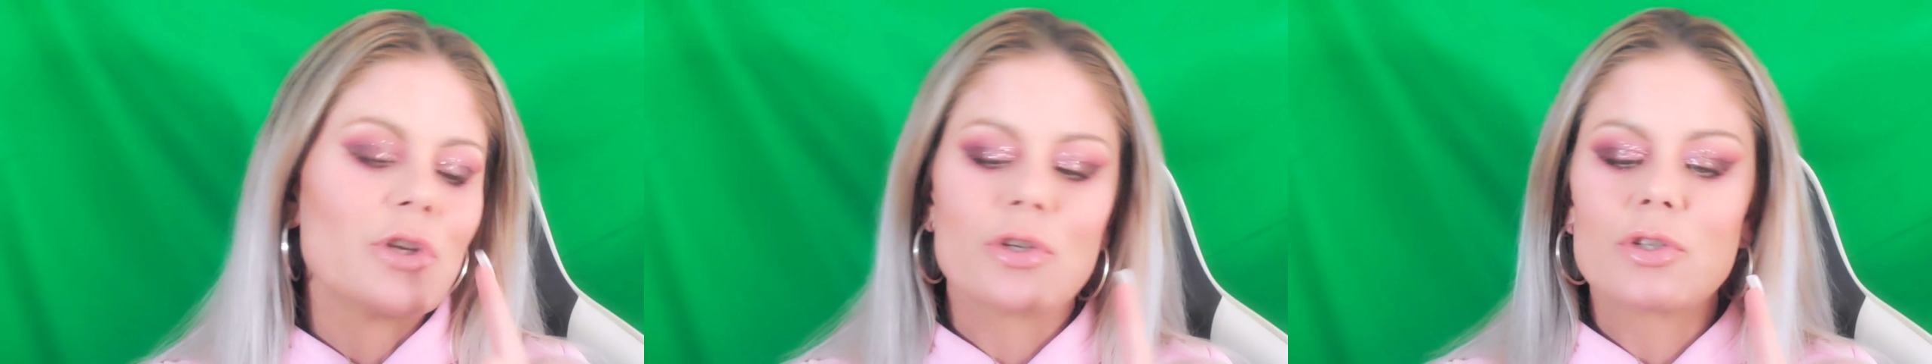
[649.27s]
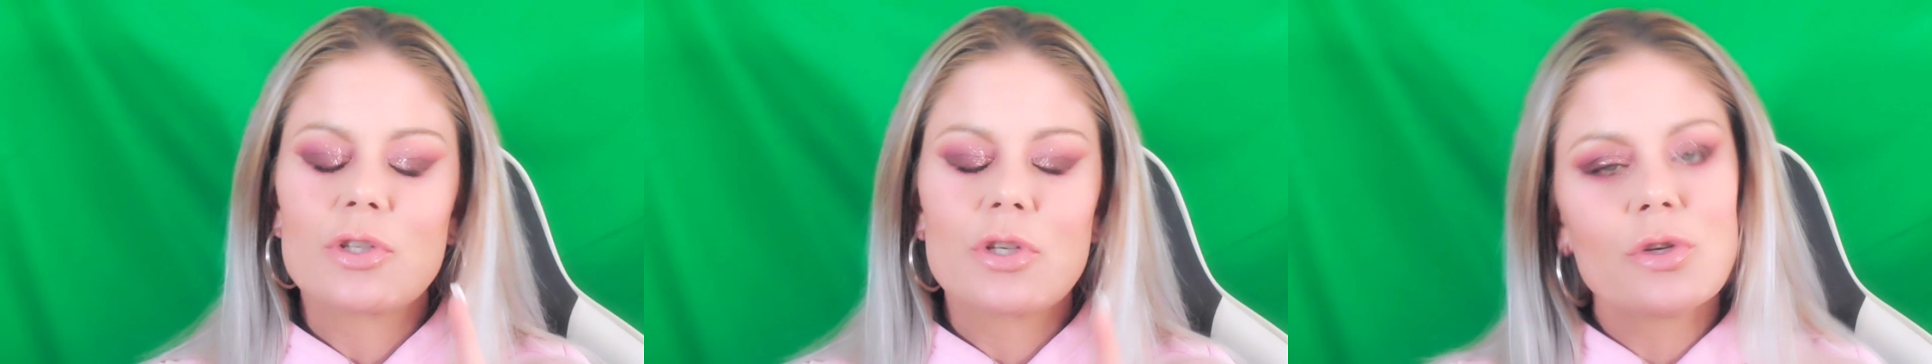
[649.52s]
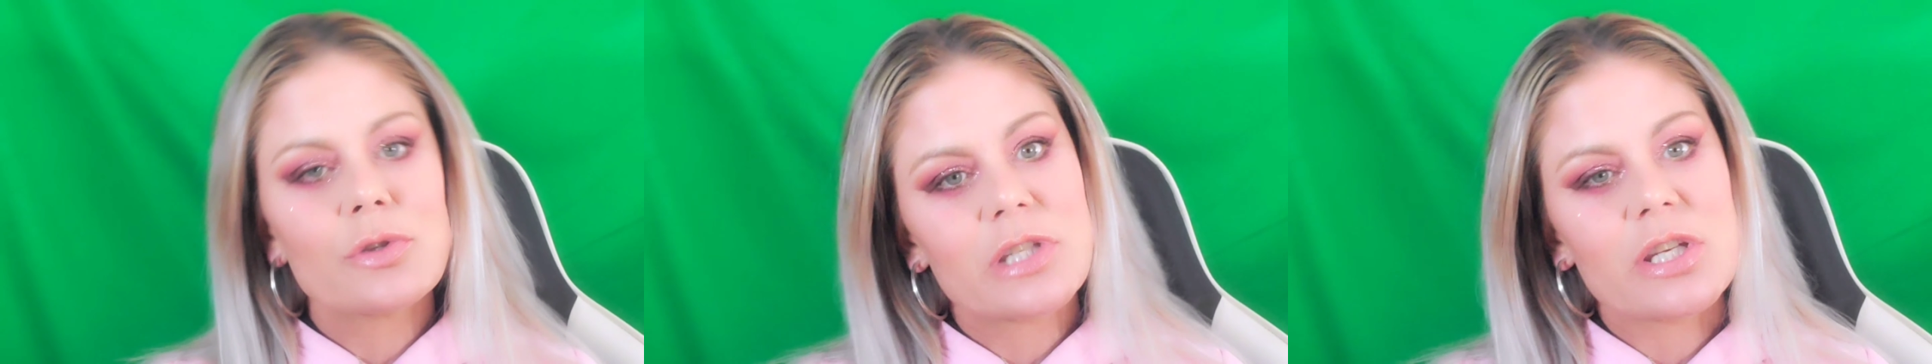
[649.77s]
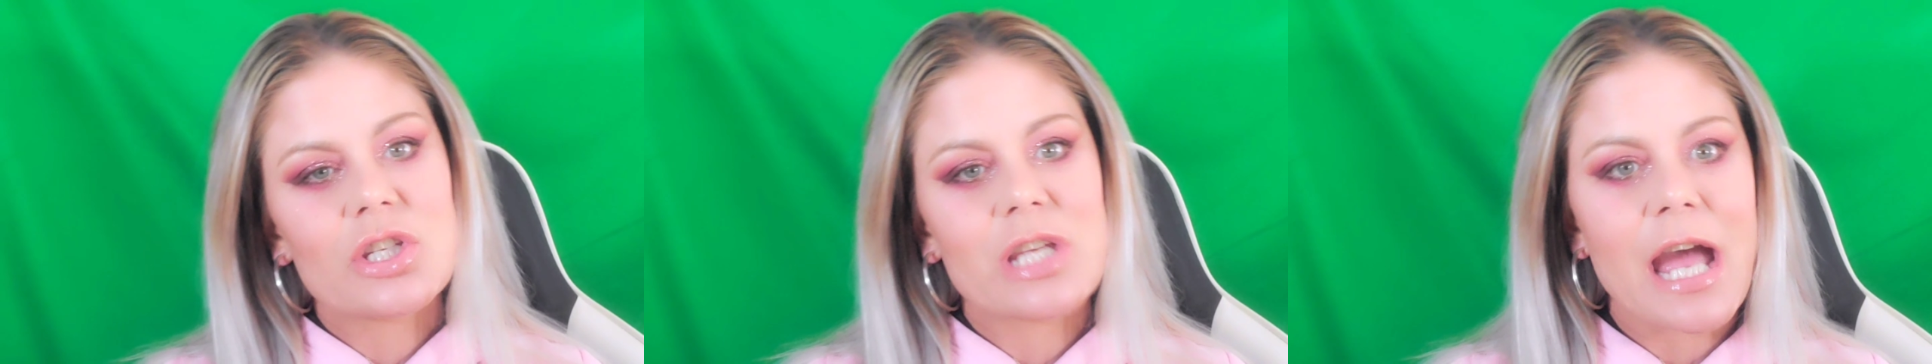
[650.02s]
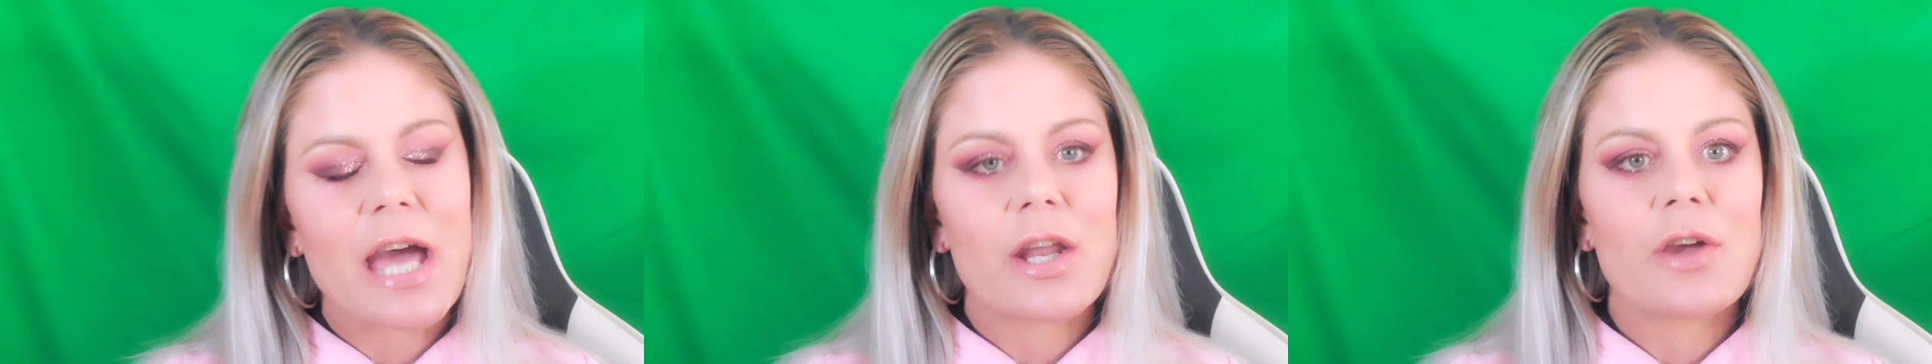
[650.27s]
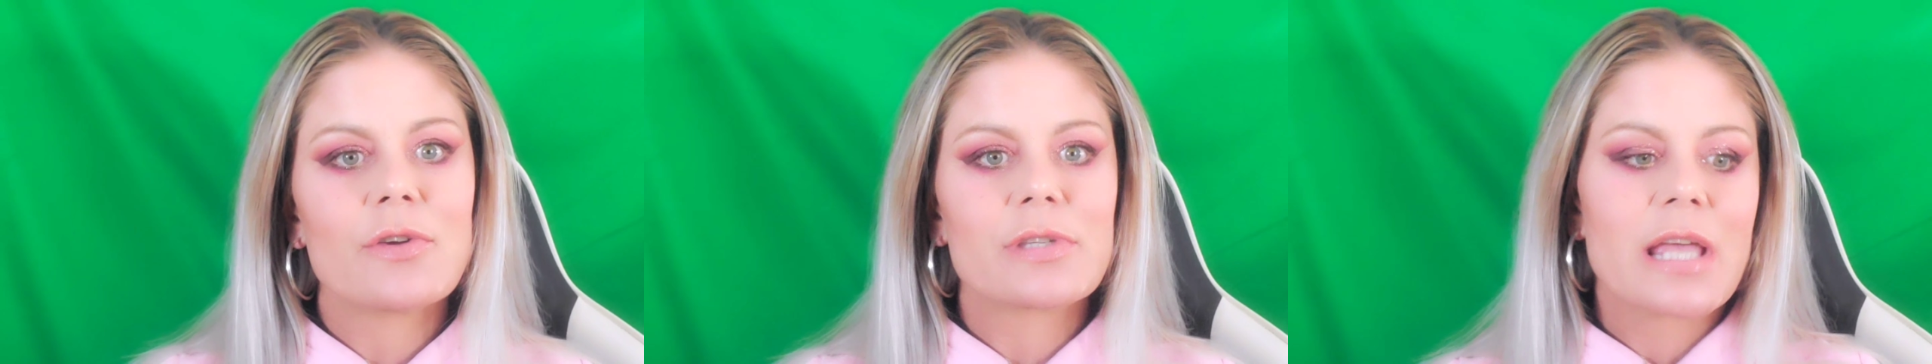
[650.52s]
If you're new to
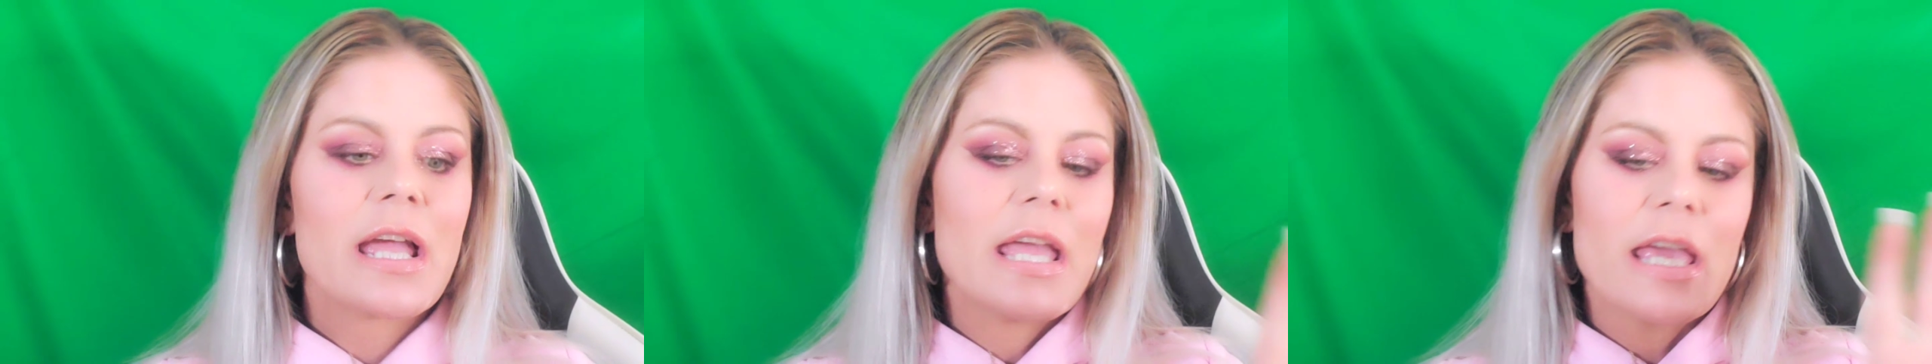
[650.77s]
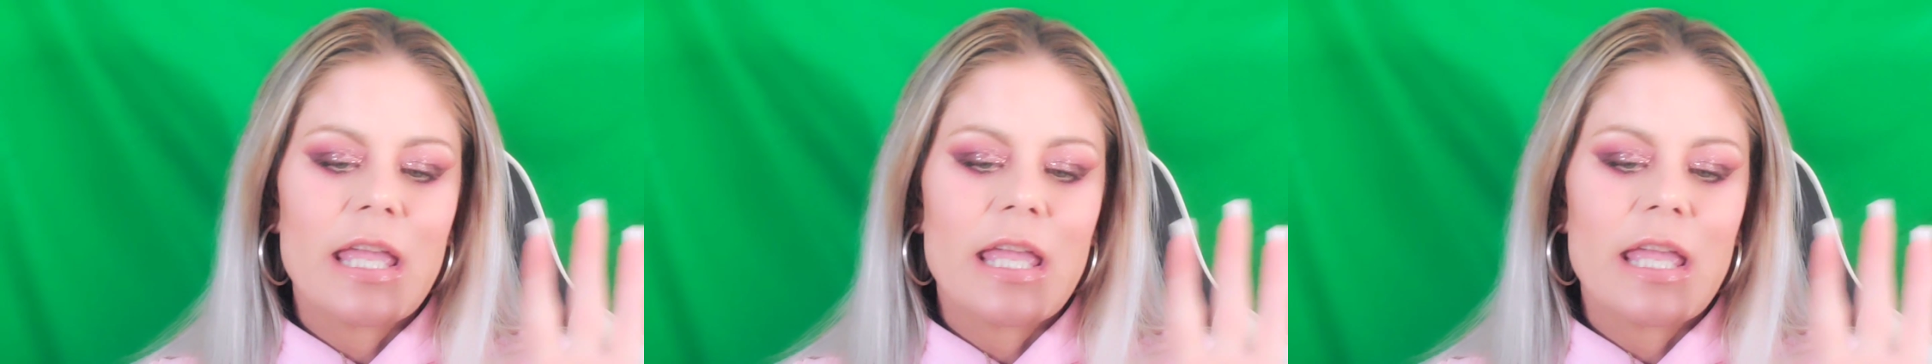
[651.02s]
shadows,